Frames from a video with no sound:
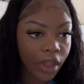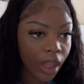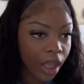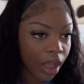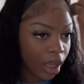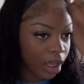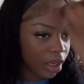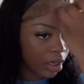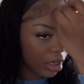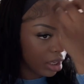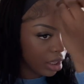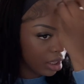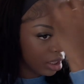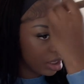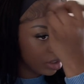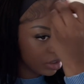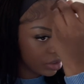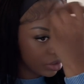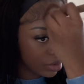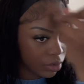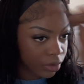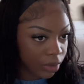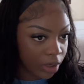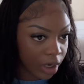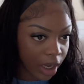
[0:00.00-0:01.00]
ideas
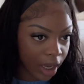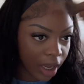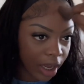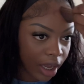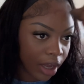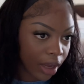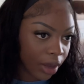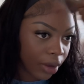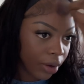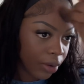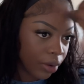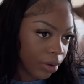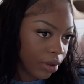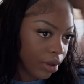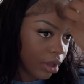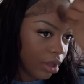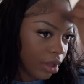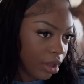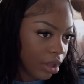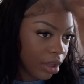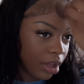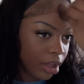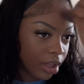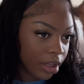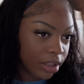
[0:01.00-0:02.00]
on how
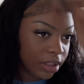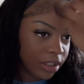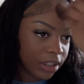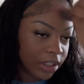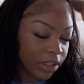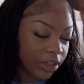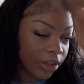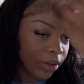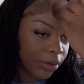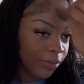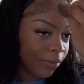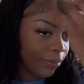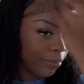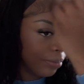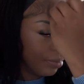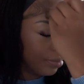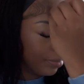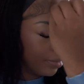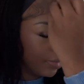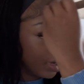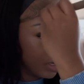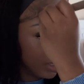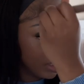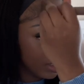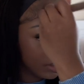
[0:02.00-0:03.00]
to
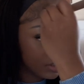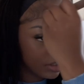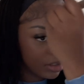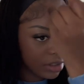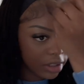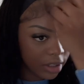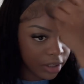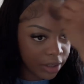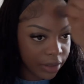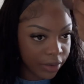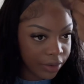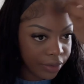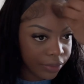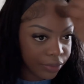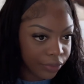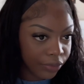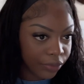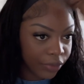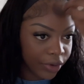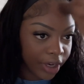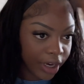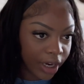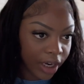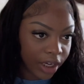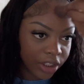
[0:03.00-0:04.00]
combine stuff,
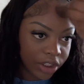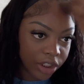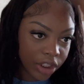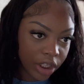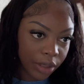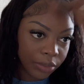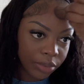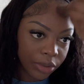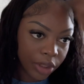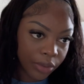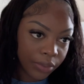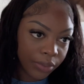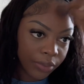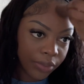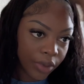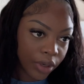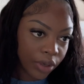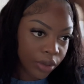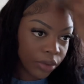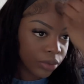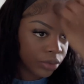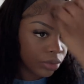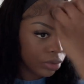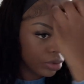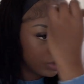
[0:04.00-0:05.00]
where I shop the
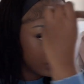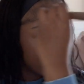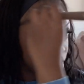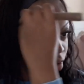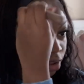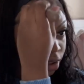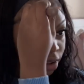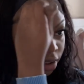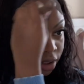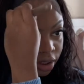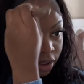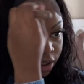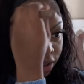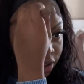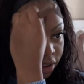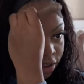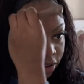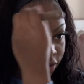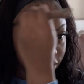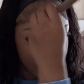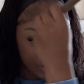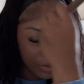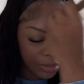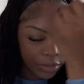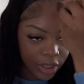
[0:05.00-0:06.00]
most.
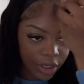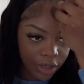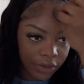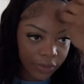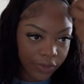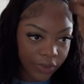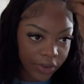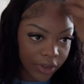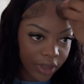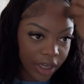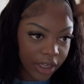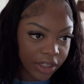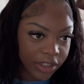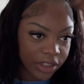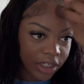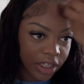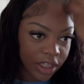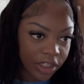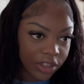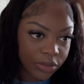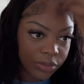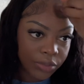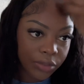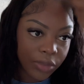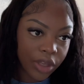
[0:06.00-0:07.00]
So many of you guys
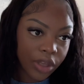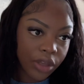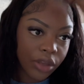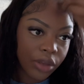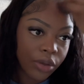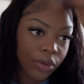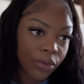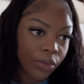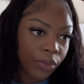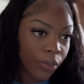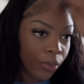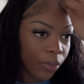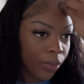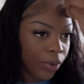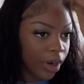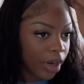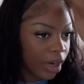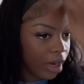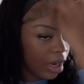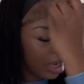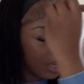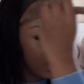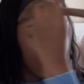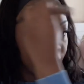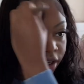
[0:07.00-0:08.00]
ask me where
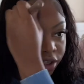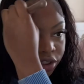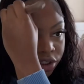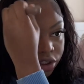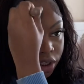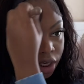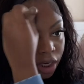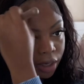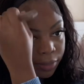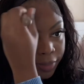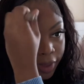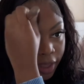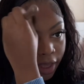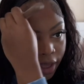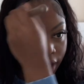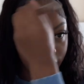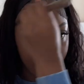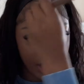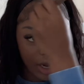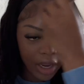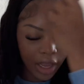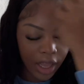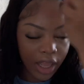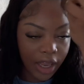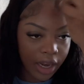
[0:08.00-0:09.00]
I shop
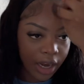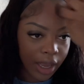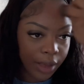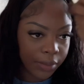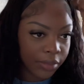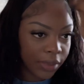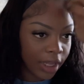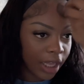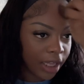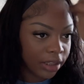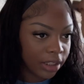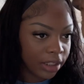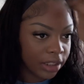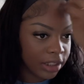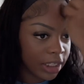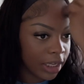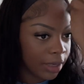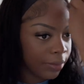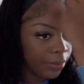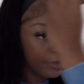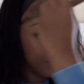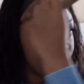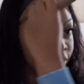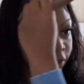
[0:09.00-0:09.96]
at, and I'm not the type of